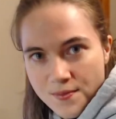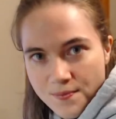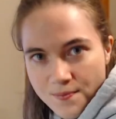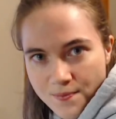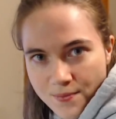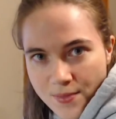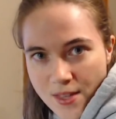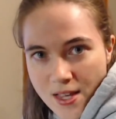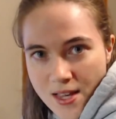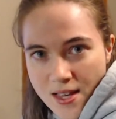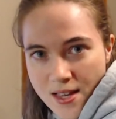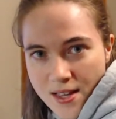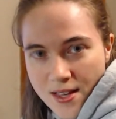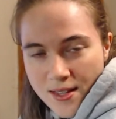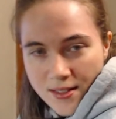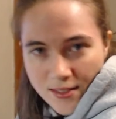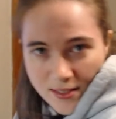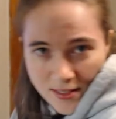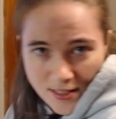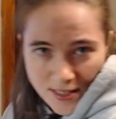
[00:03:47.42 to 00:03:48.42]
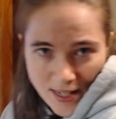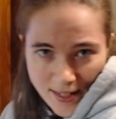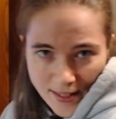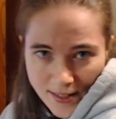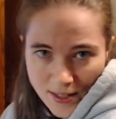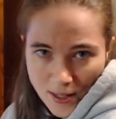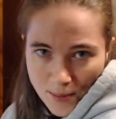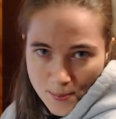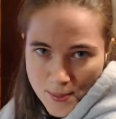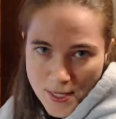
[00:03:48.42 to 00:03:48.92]
The second
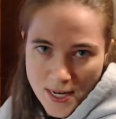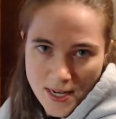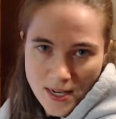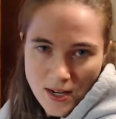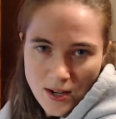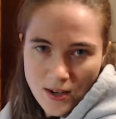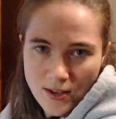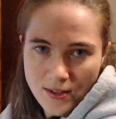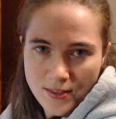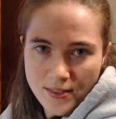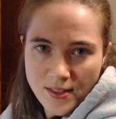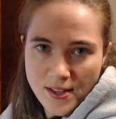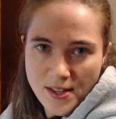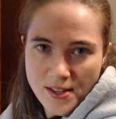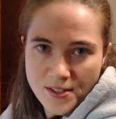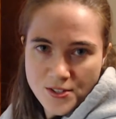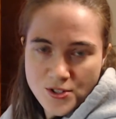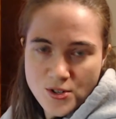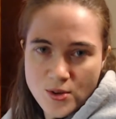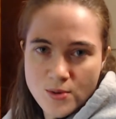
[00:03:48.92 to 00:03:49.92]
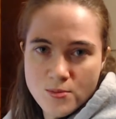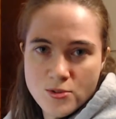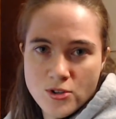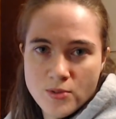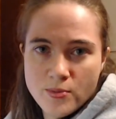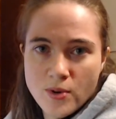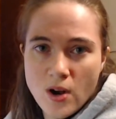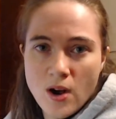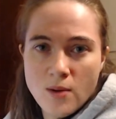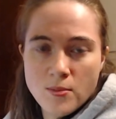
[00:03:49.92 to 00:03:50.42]
update on the
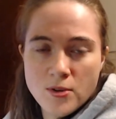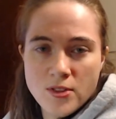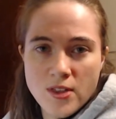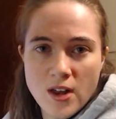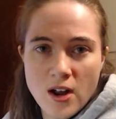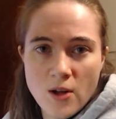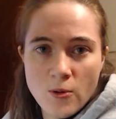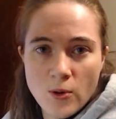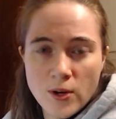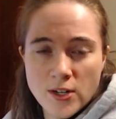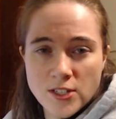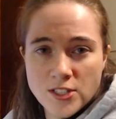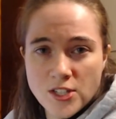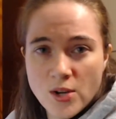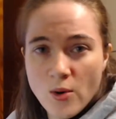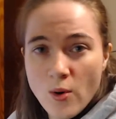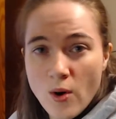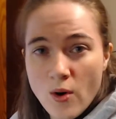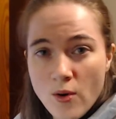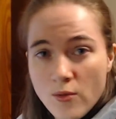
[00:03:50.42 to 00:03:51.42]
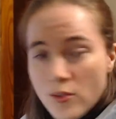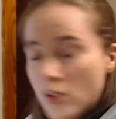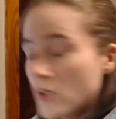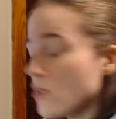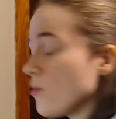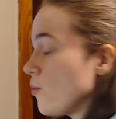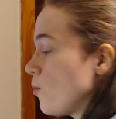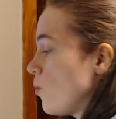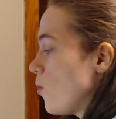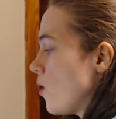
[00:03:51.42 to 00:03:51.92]
Stormtrooper Armor that I wanted to go over
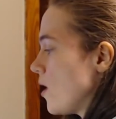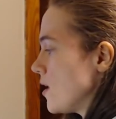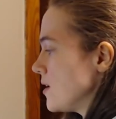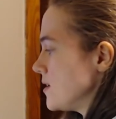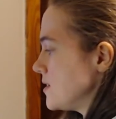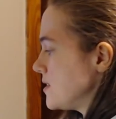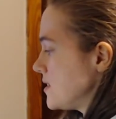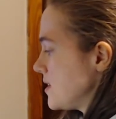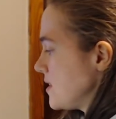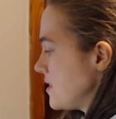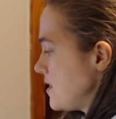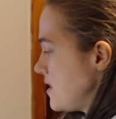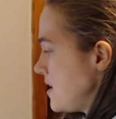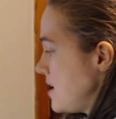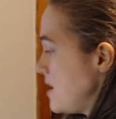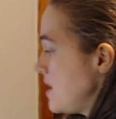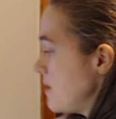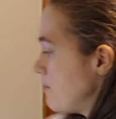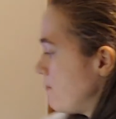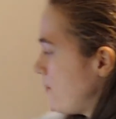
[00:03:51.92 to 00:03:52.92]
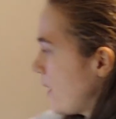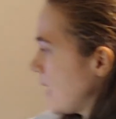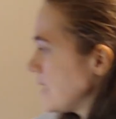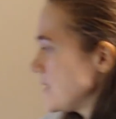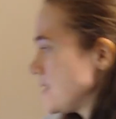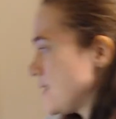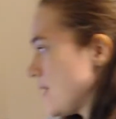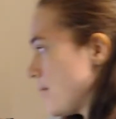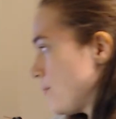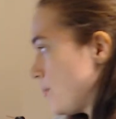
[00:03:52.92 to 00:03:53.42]
was the
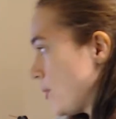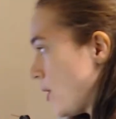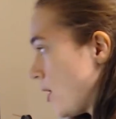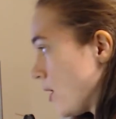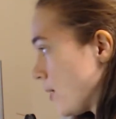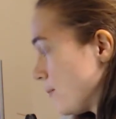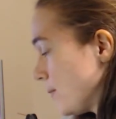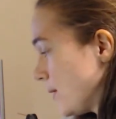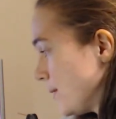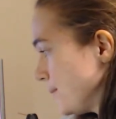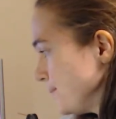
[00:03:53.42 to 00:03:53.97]
Bicep Armor.